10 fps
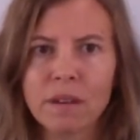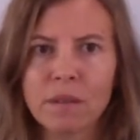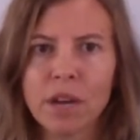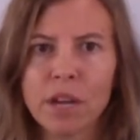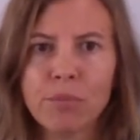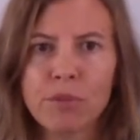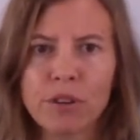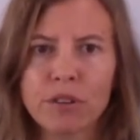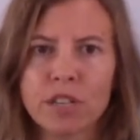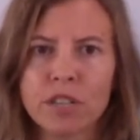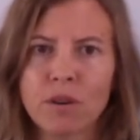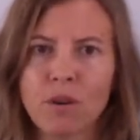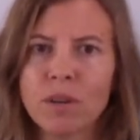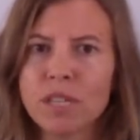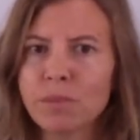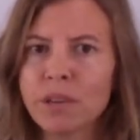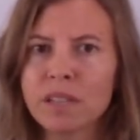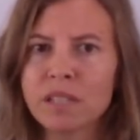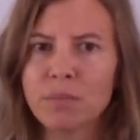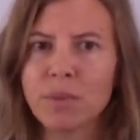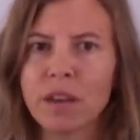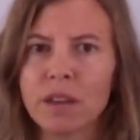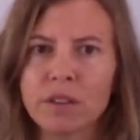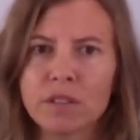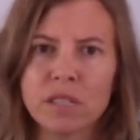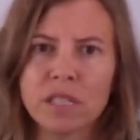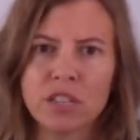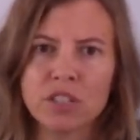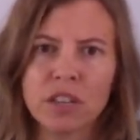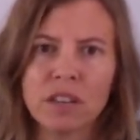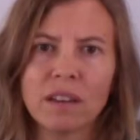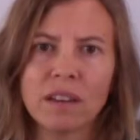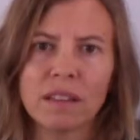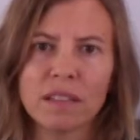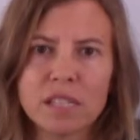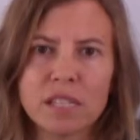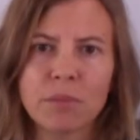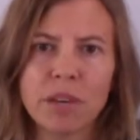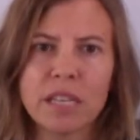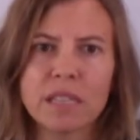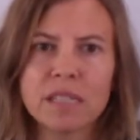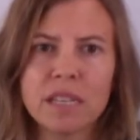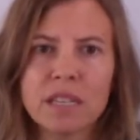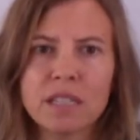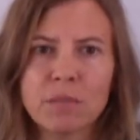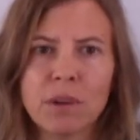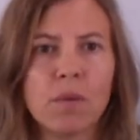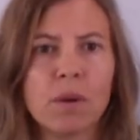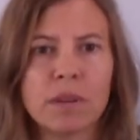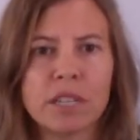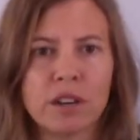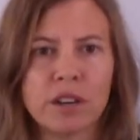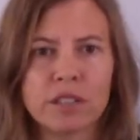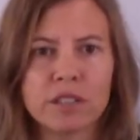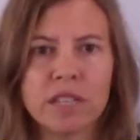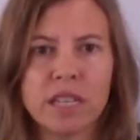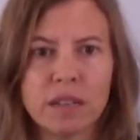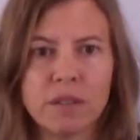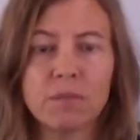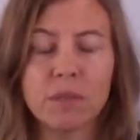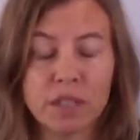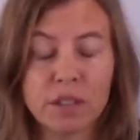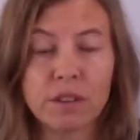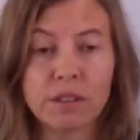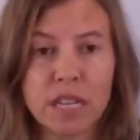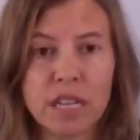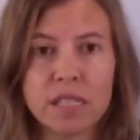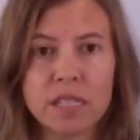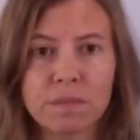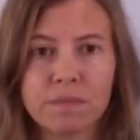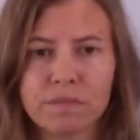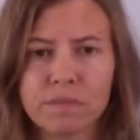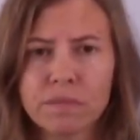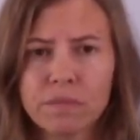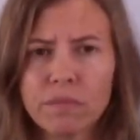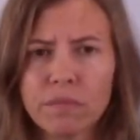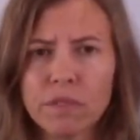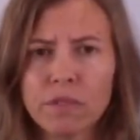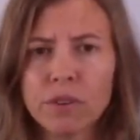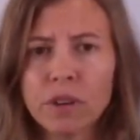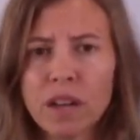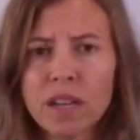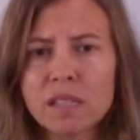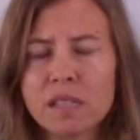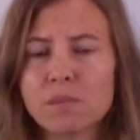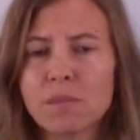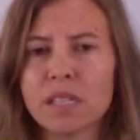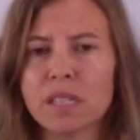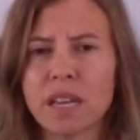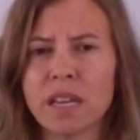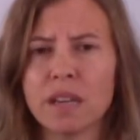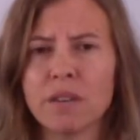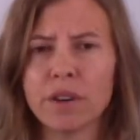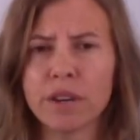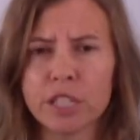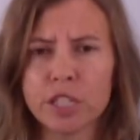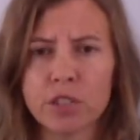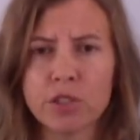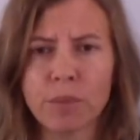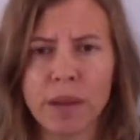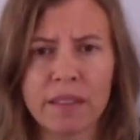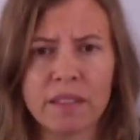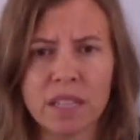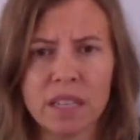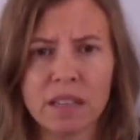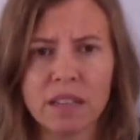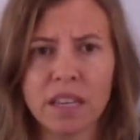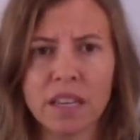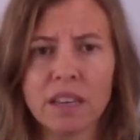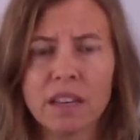My approach has always been to pay close attention and listen to my instinct about what my daughter needs. For us, this meant taking a very gentle path to healing.